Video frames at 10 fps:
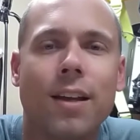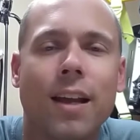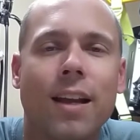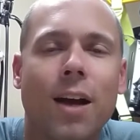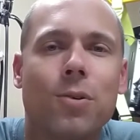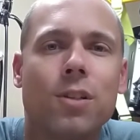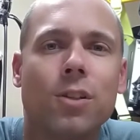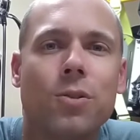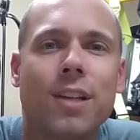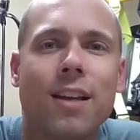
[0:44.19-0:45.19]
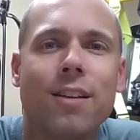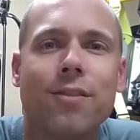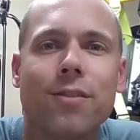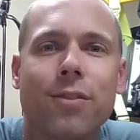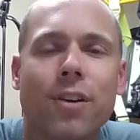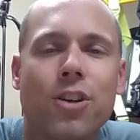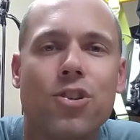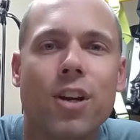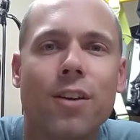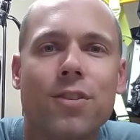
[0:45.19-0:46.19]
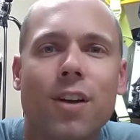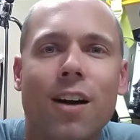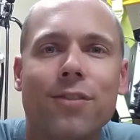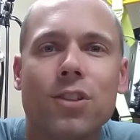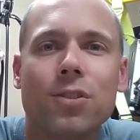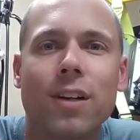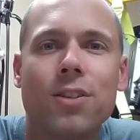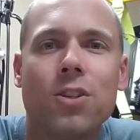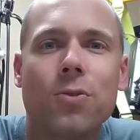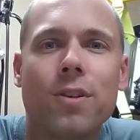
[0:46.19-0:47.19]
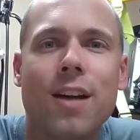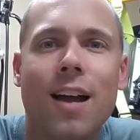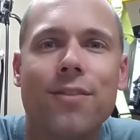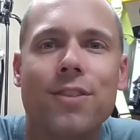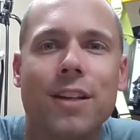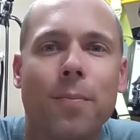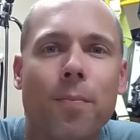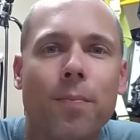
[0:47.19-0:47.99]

and I was a lieutenant for a sheriff's office rescue and dive team.